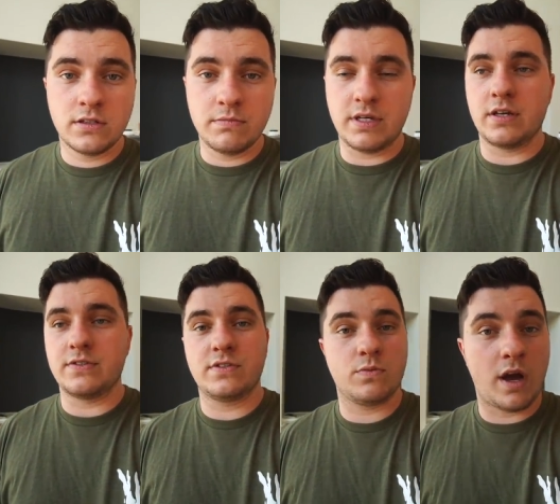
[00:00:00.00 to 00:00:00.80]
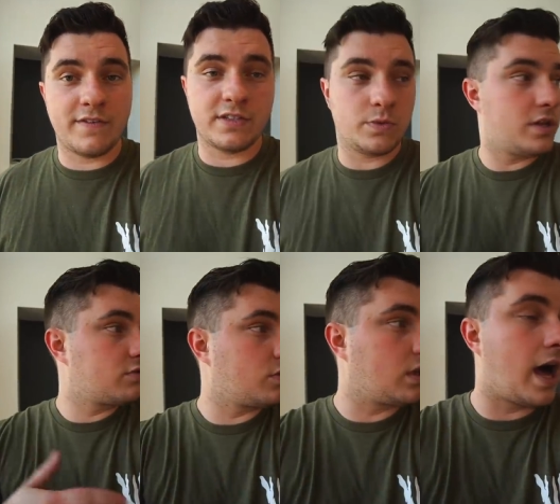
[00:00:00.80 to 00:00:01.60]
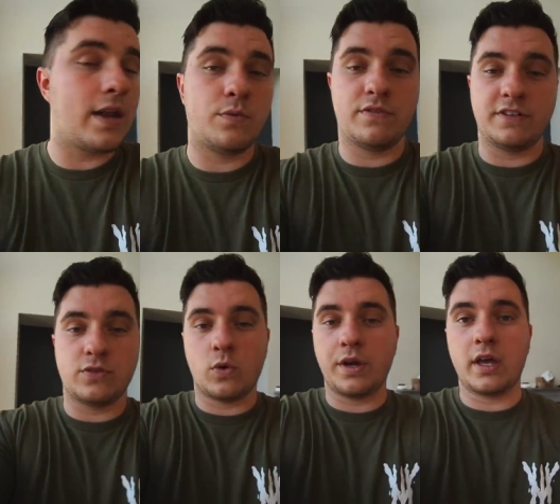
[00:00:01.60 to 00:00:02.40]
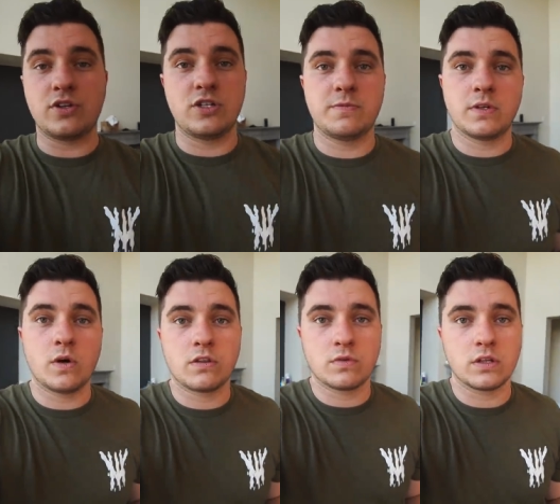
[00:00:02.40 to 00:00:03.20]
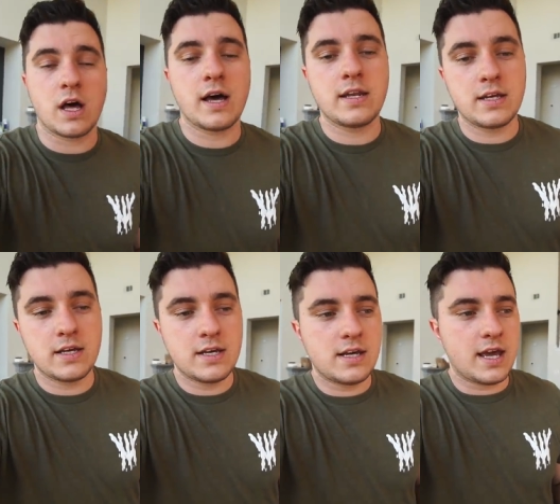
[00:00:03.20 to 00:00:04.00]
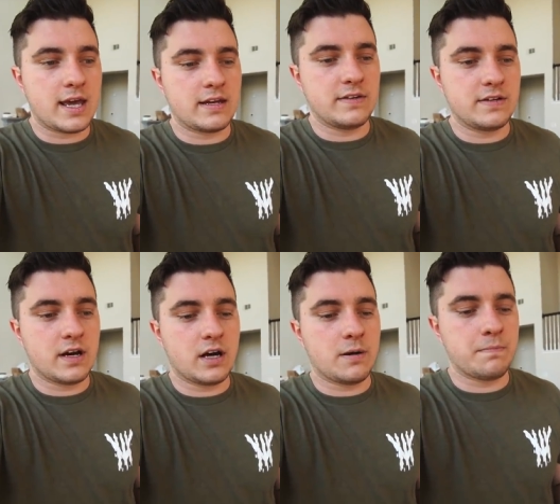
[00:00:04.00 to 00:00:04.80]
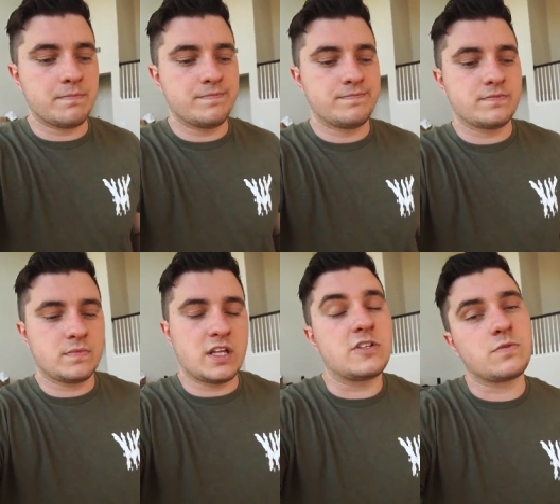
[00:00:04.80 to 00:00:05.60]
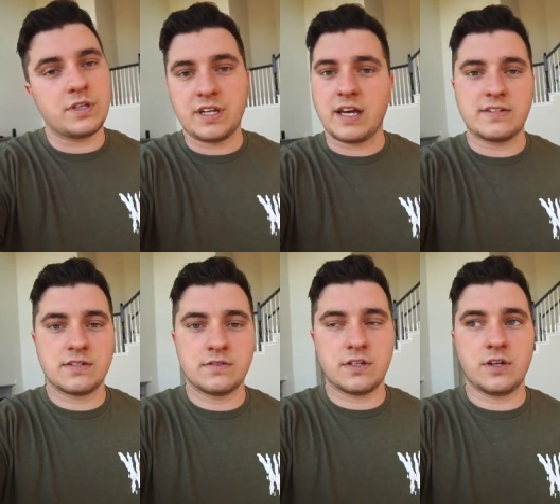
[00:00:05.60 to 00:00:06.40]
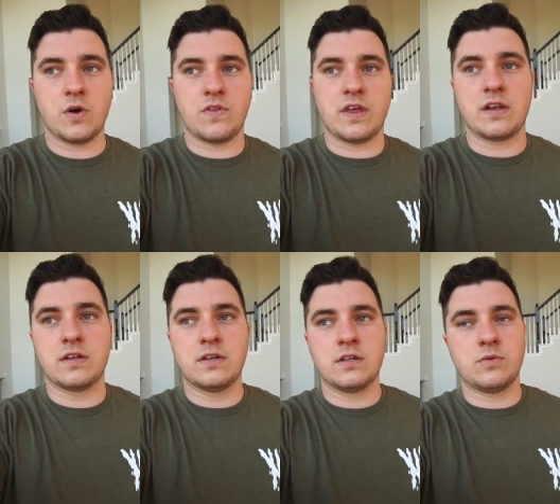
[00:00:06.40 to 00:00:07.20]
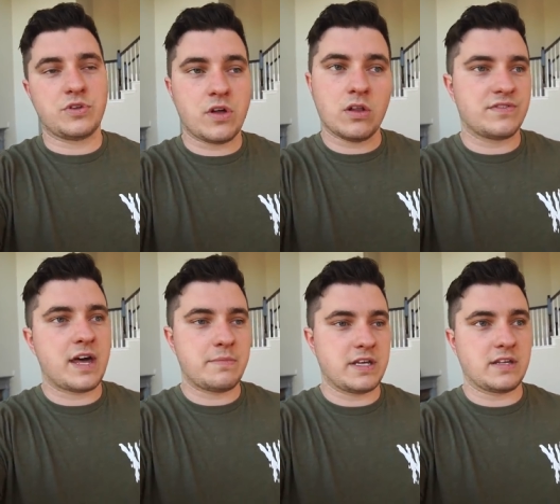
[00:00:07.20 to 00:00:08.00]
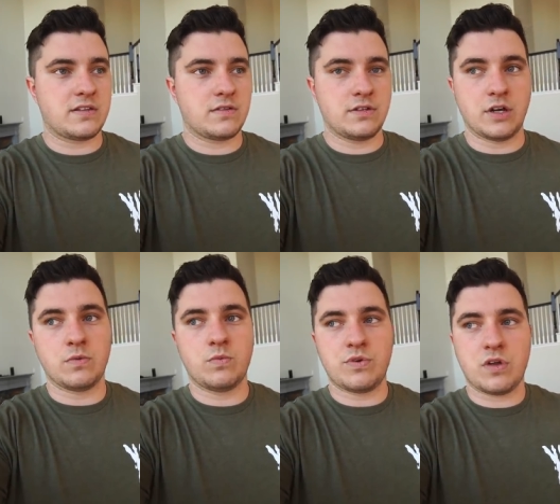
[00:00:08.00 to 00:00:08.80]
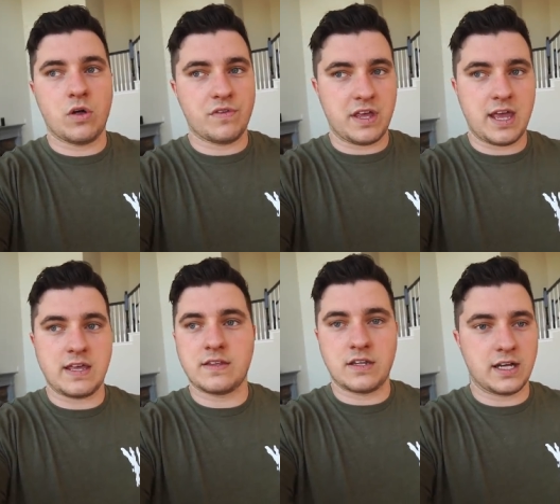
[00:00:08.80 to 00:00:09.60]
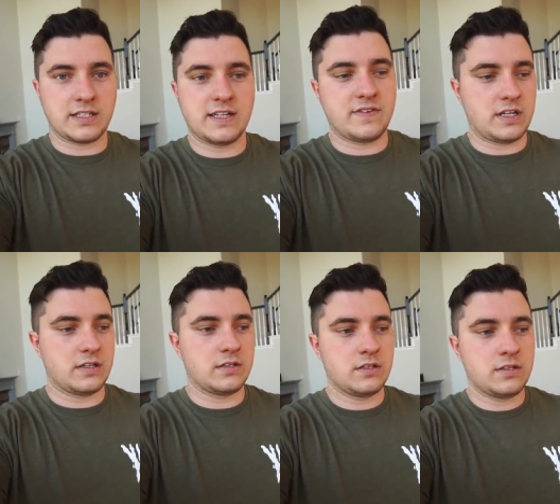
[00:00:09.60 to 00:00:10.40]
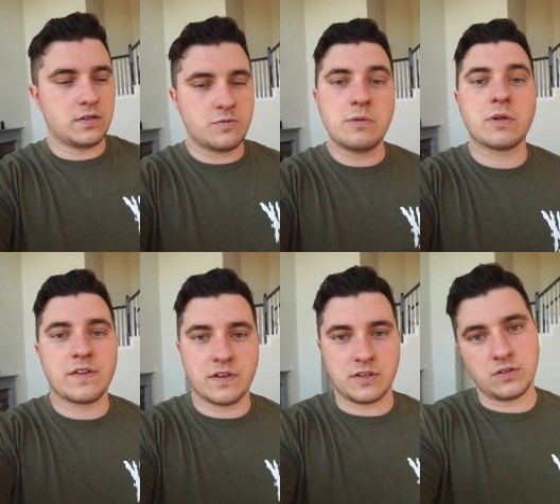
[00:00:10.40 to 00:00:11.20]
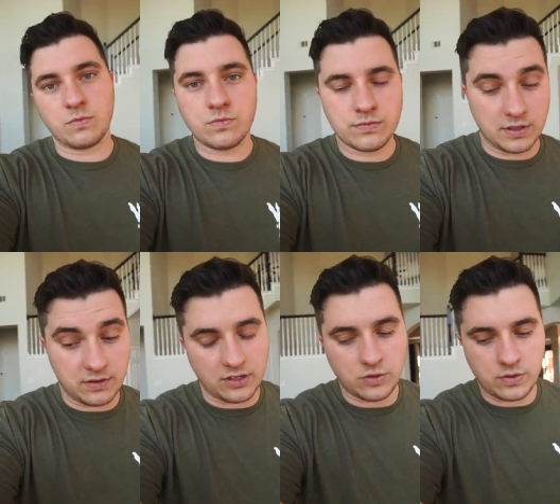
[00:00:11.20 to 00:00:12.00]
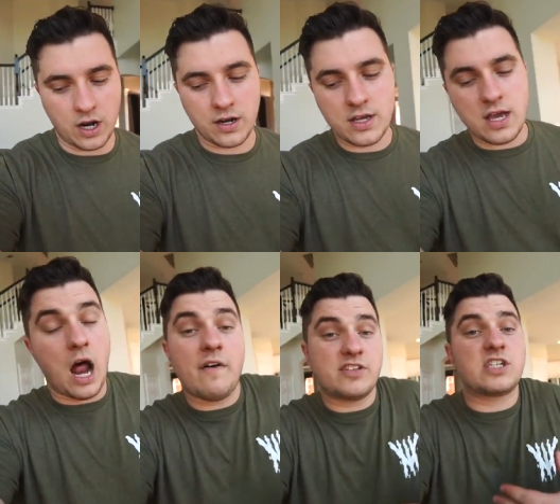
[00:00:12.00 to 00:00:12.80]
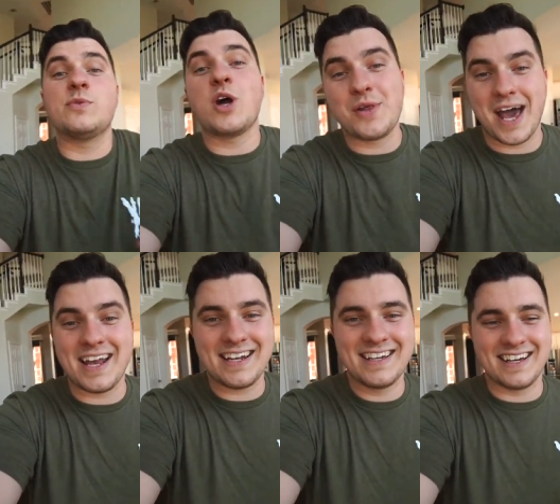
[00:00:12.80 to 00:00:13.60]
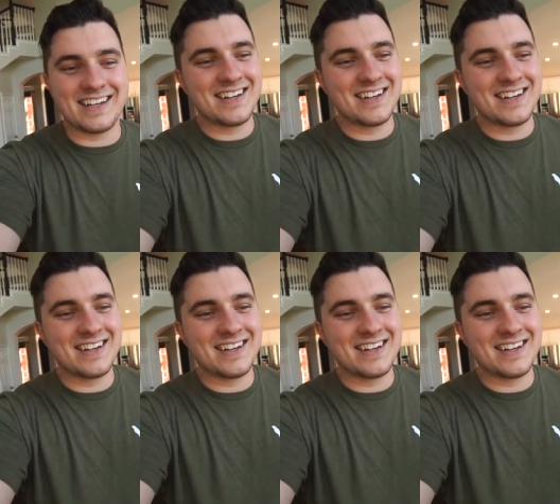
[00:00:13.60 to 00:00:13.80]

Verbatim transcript: because we obviously went through a lot with Victoria and she's been going through a lot. And um, it's really nice to know that with all of that being, you know, with all the hate and negativity, there's people out there that do that, that do care. Now, obviously, we know that.